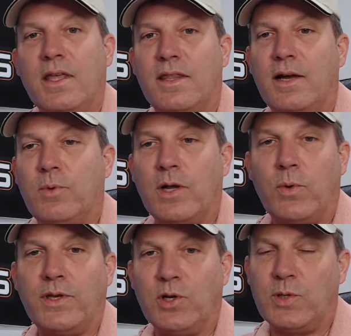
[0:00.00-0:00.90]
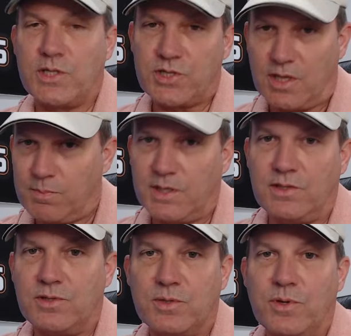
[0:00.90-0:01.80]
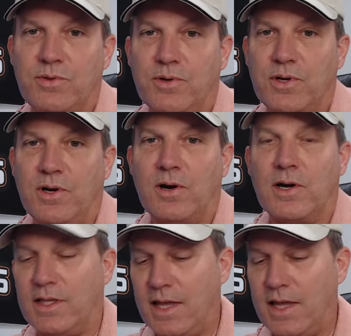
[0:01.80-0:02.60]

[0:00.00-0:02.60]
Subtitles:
That way we know it's something to do with your car.